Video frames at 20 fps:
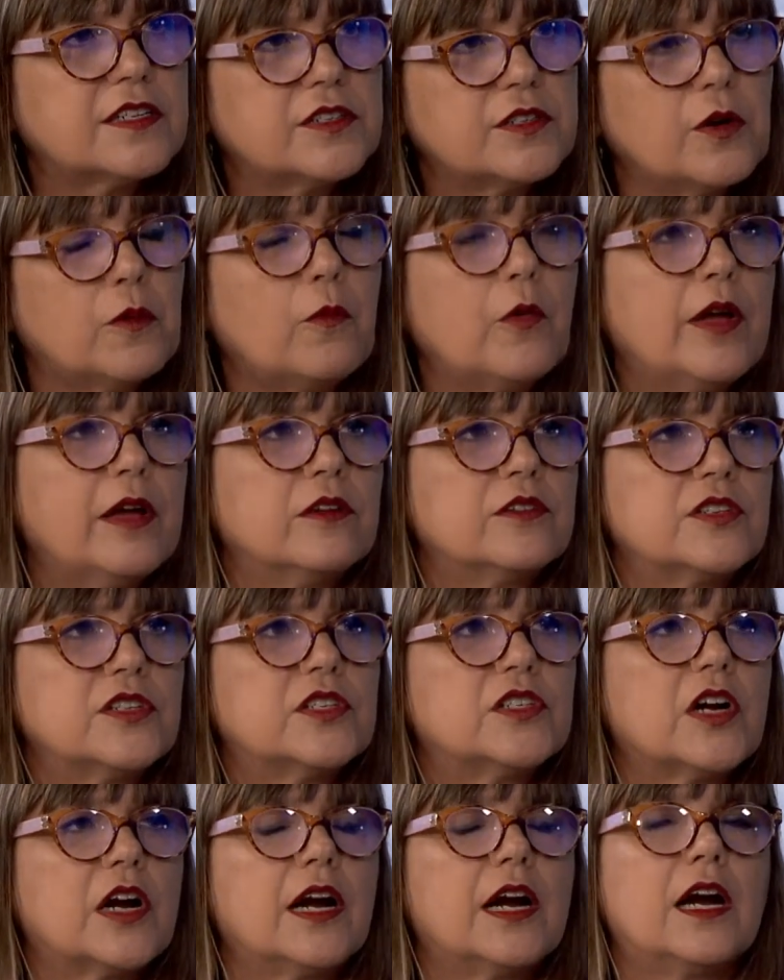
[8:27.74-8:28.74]
So we'll
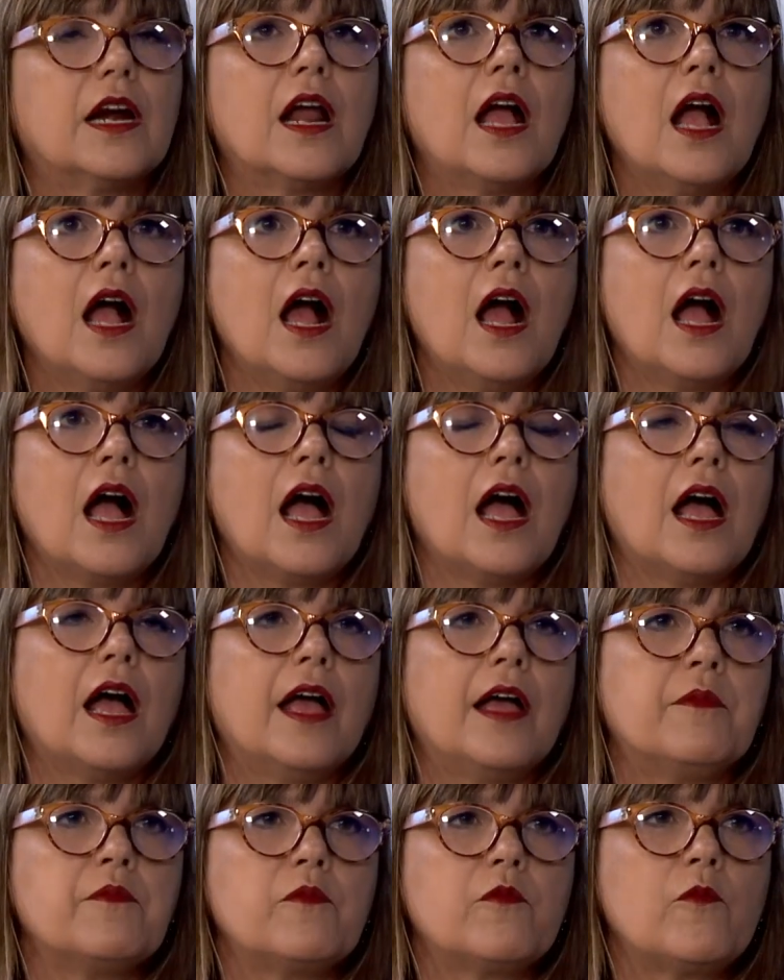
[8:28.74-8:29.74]
start
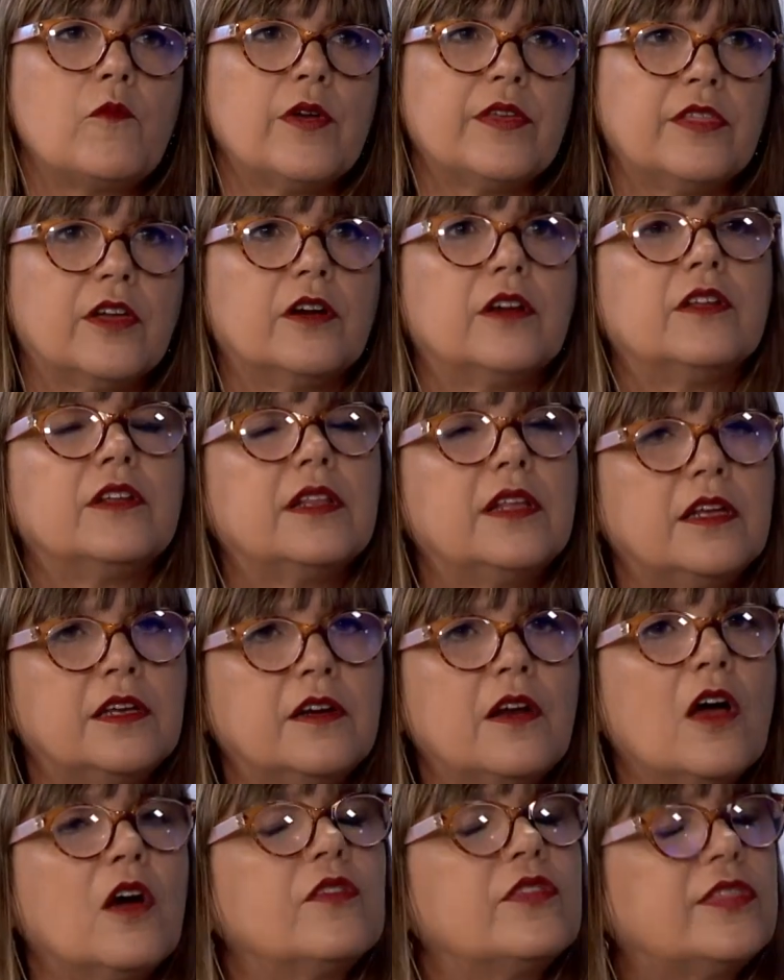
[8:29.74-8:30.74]
with
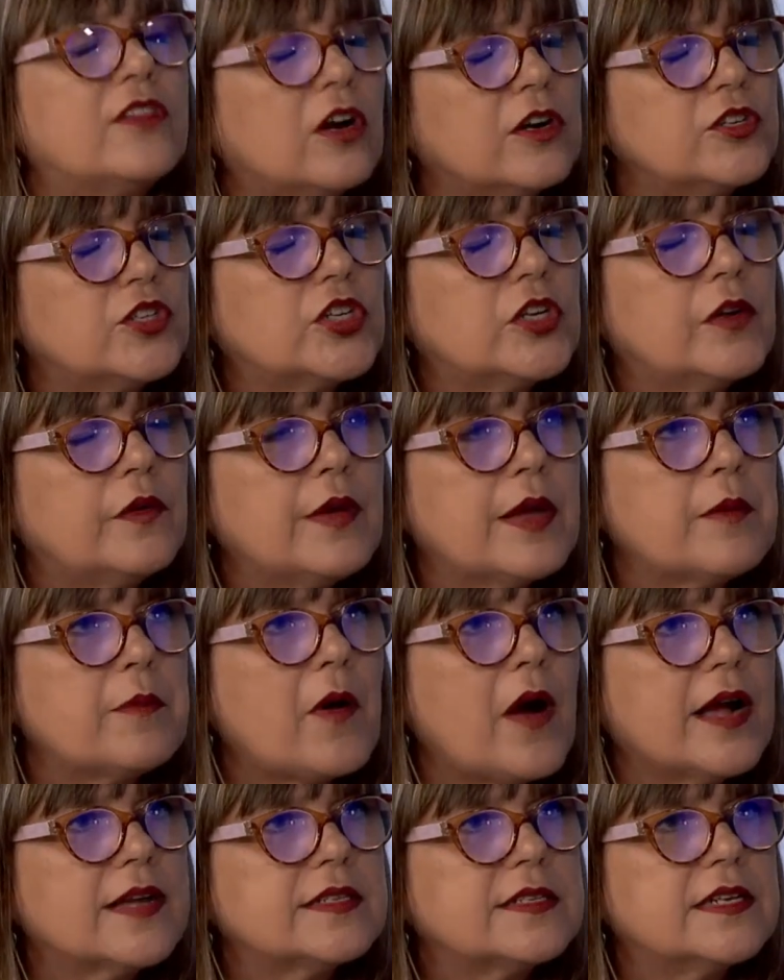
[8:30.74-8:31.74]
our jurying
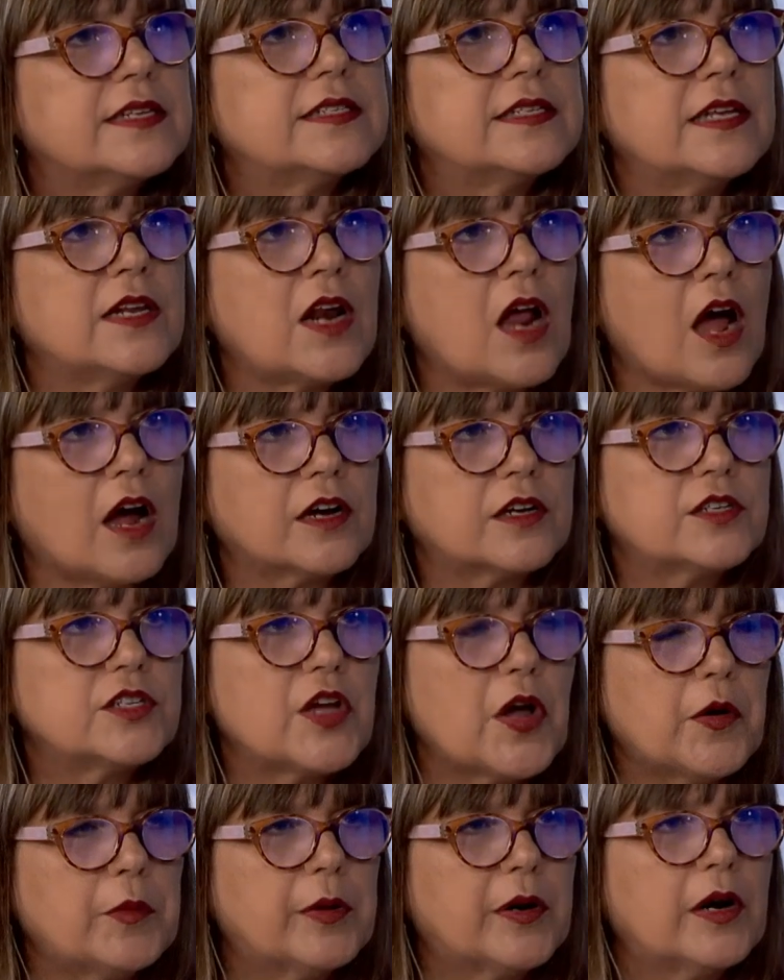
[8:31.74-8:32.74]
process in
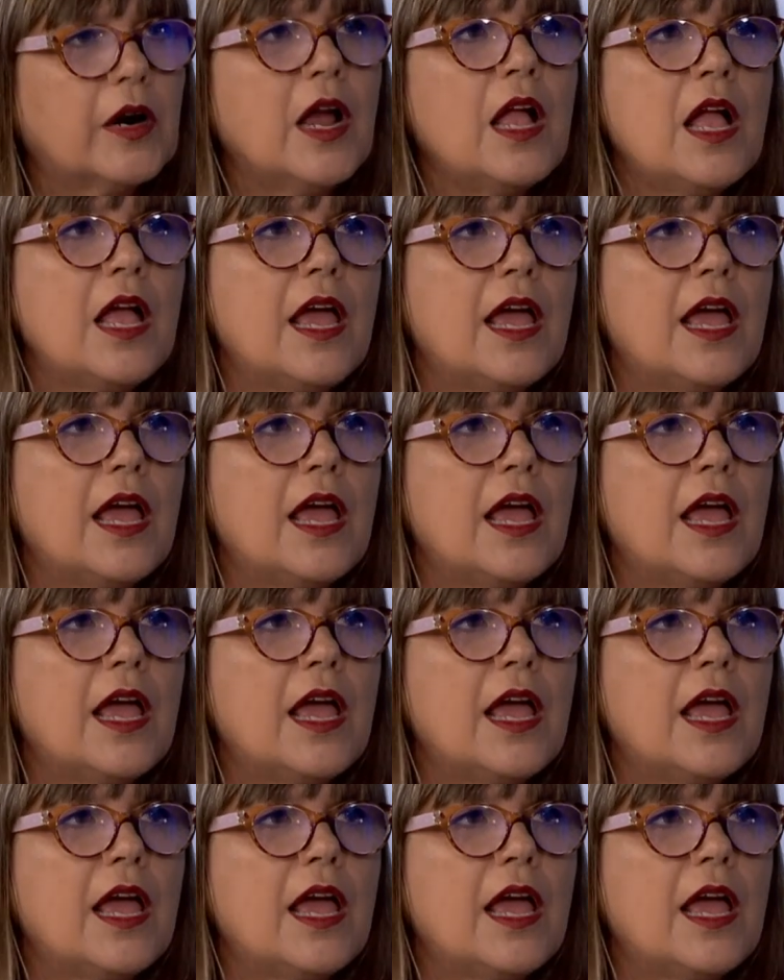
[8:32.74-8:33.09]
October,